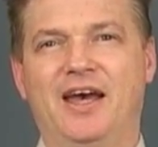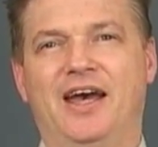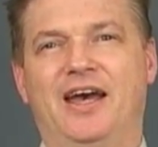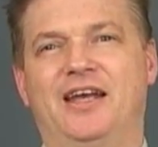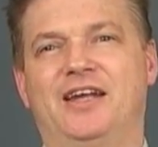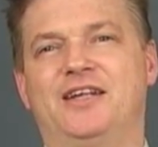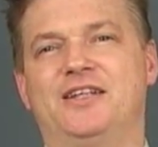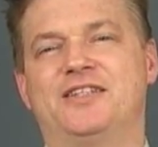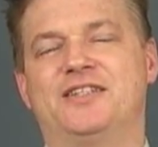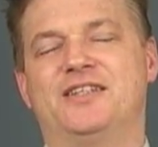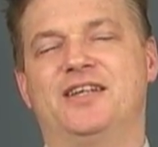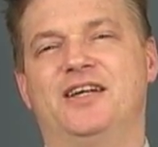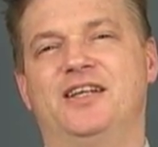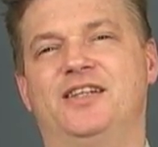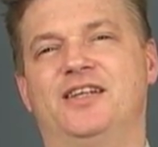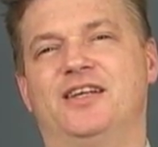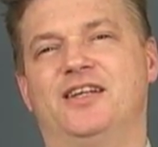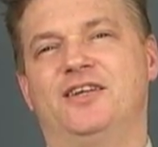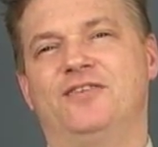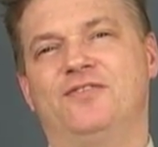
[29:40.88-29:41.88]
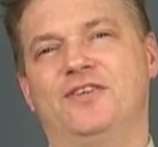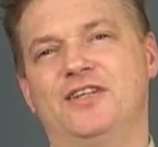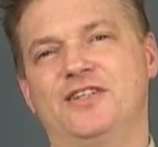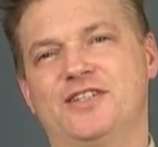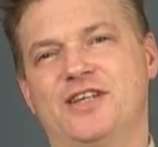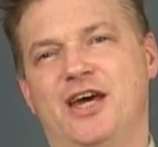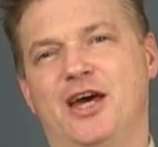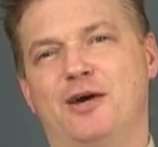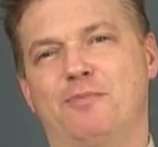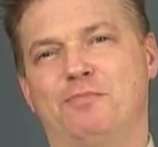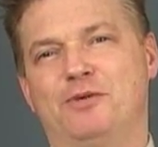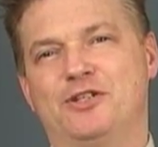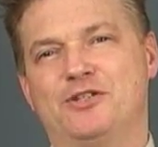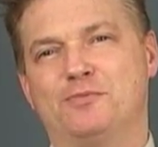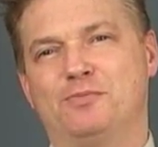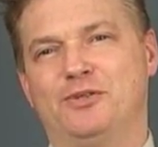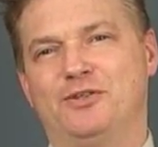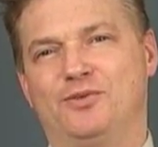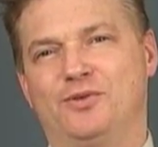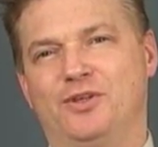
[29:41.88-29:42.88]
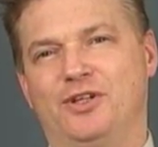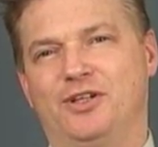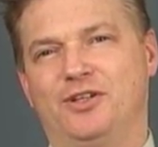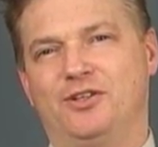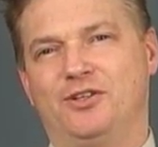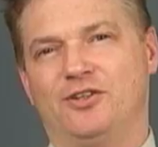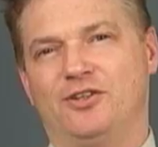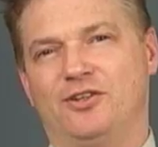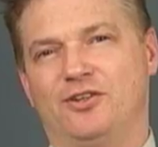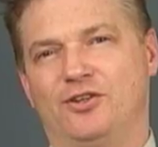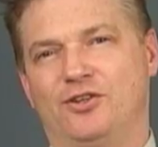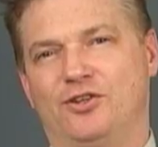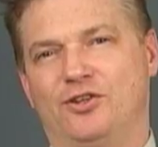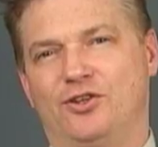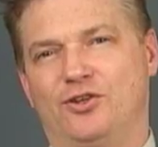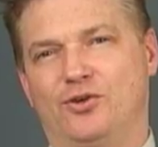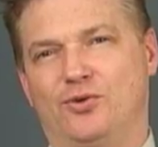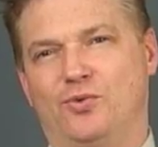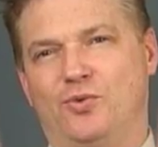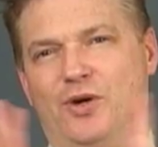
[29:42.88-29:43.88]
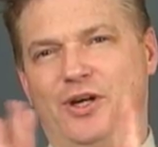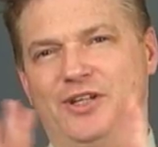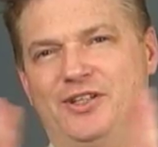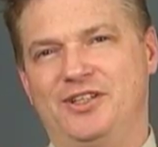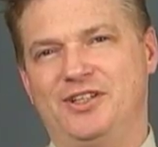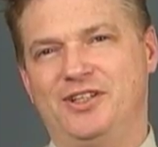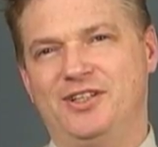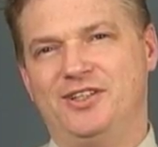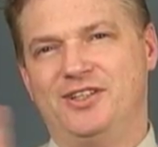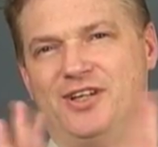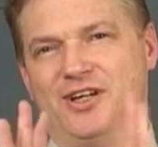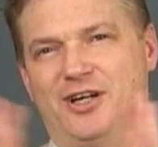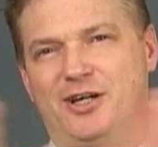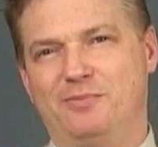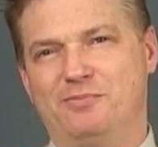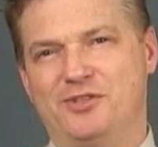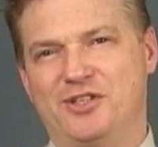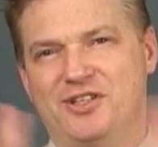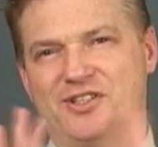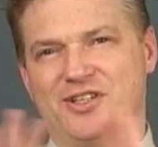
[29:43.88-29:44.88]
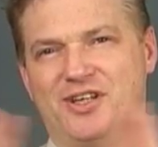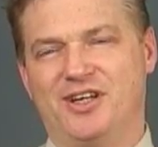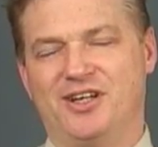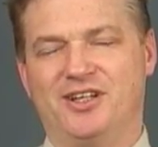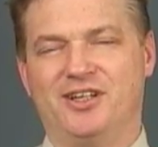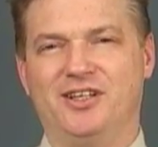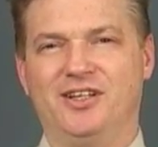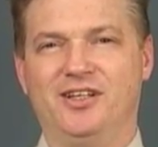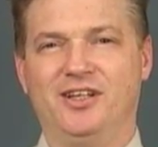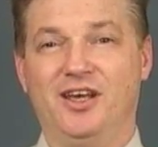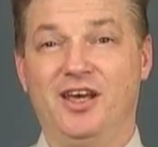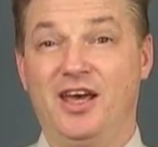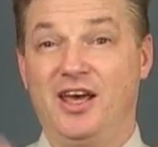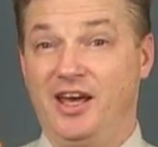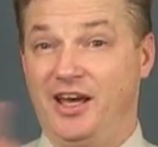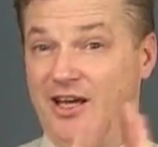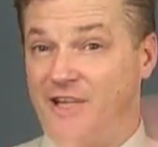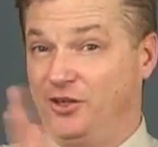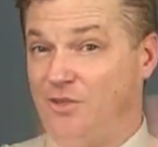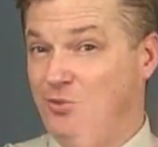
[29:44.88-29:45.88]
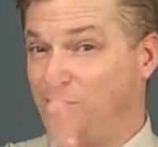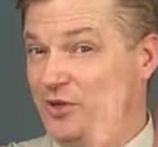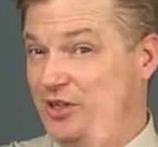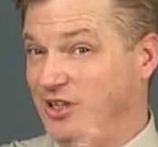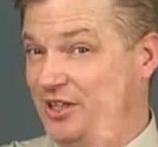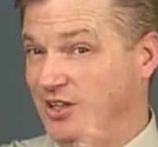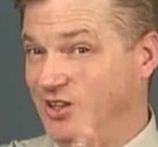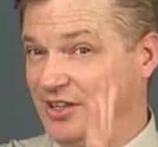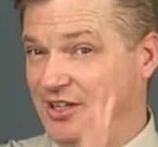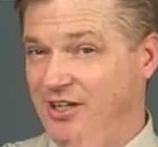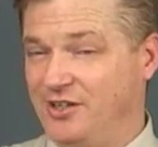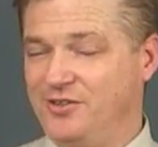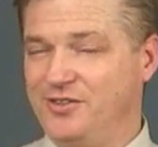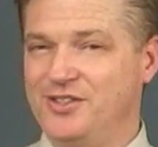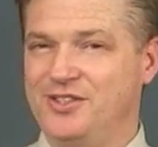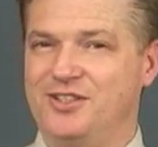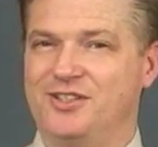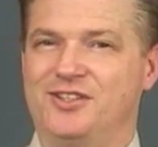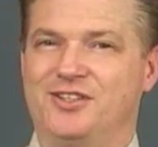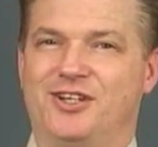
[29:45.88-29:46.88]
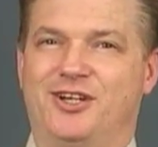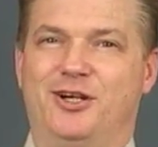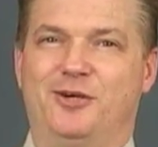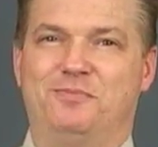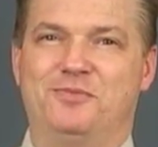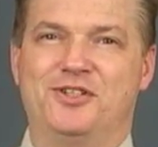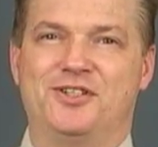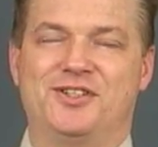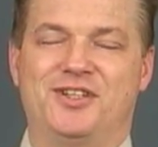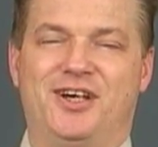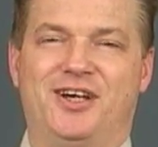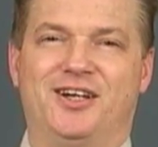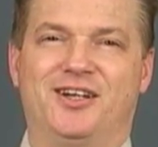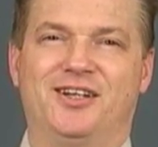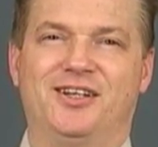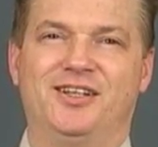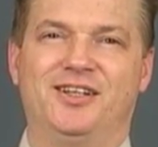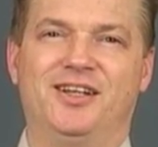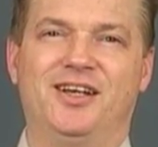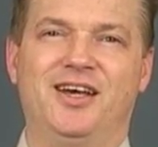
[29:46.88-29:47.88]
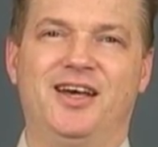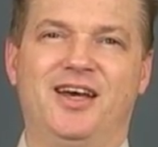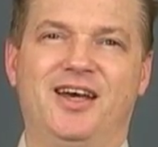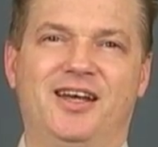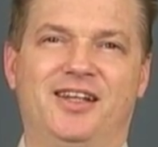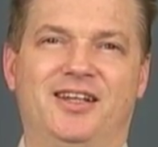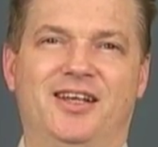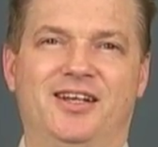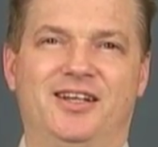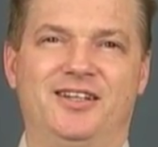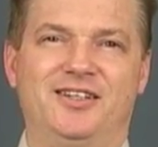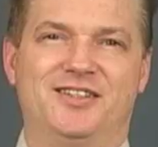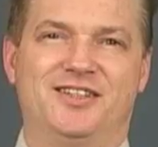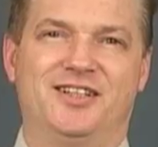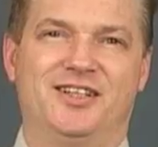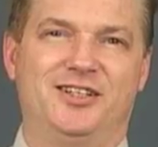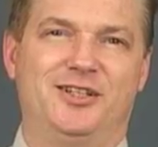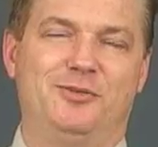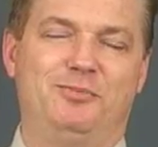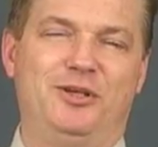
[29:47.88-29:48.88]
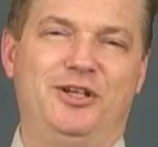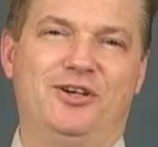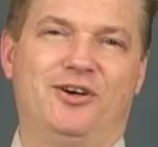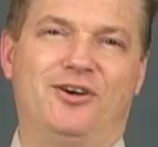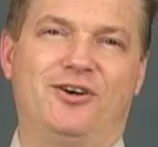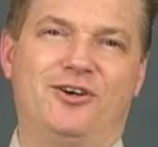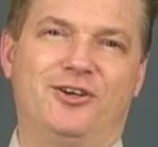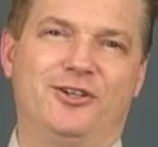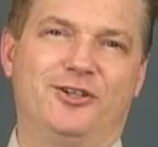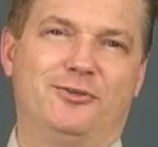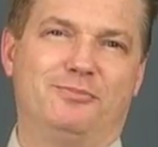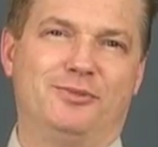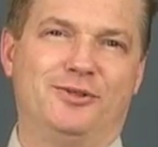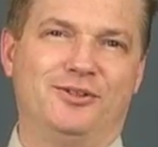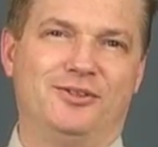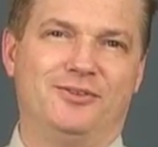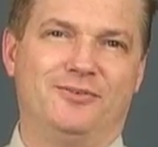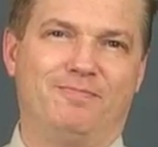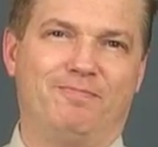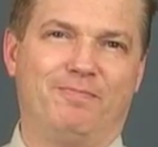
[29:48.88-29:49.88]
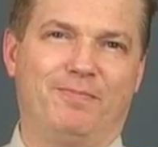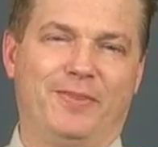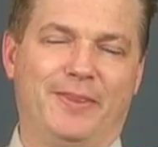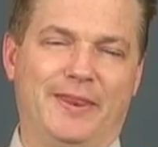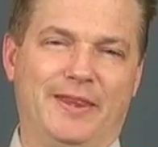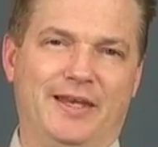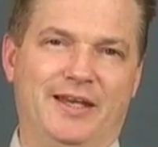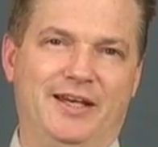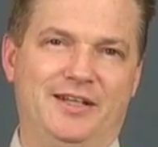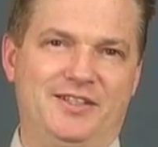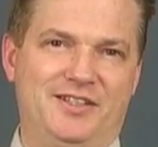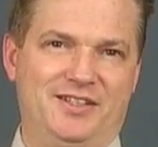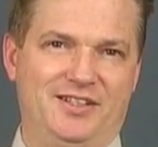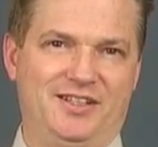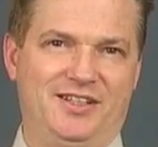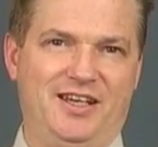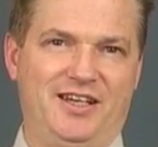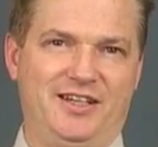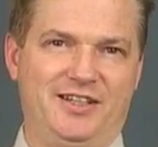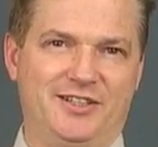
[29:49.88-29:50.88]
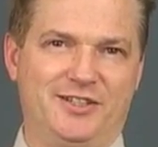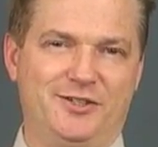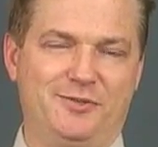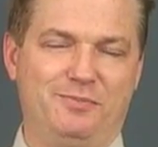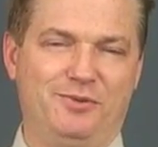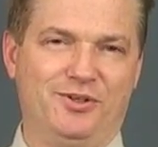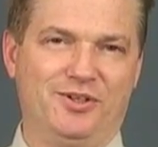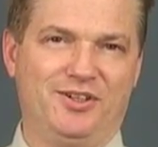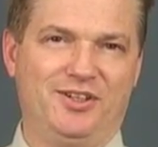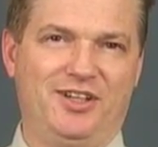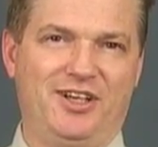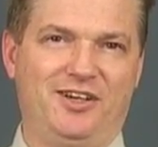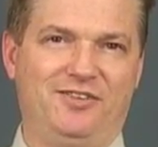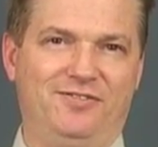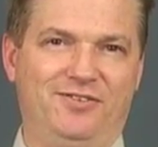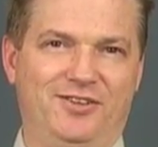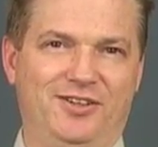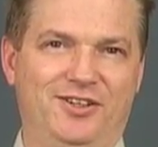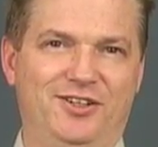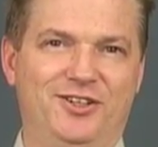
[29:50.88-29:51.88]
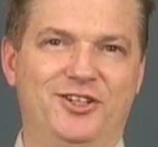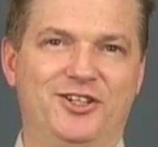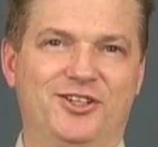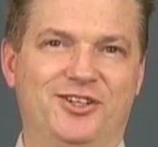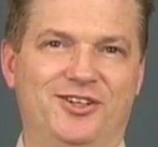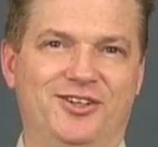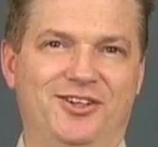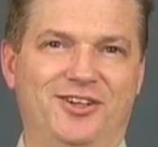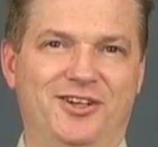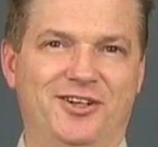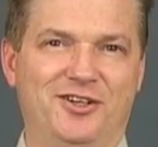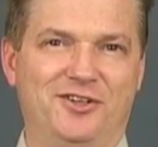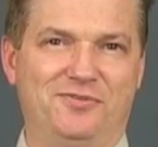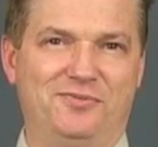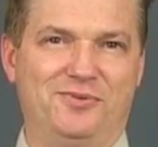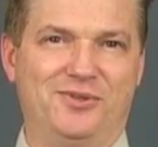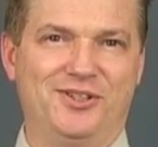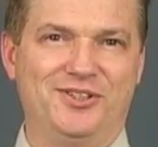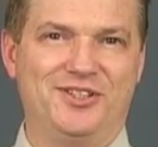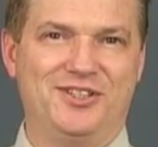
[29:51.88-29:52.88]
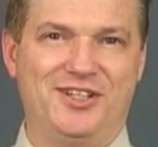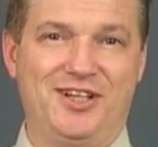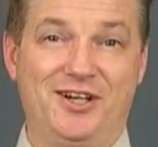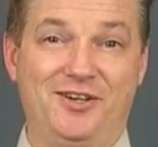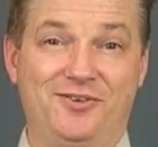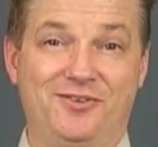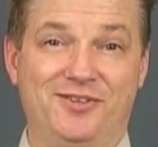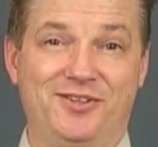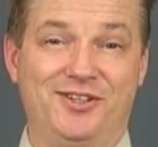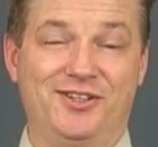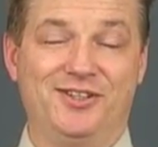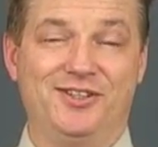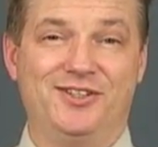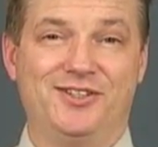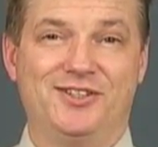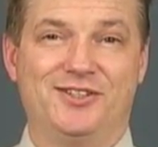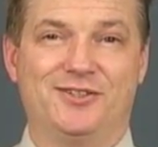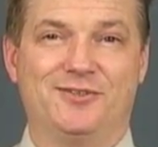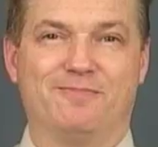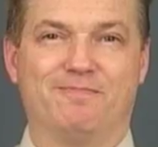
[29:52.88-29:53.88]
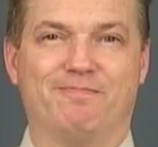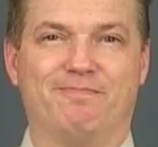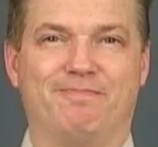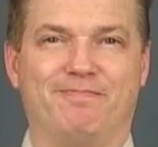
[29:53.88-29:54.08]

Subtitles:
And it said that if this happens between 20 times a second and 20,000 times a second that it's said to be audible. That's the textbook definition of what sound is.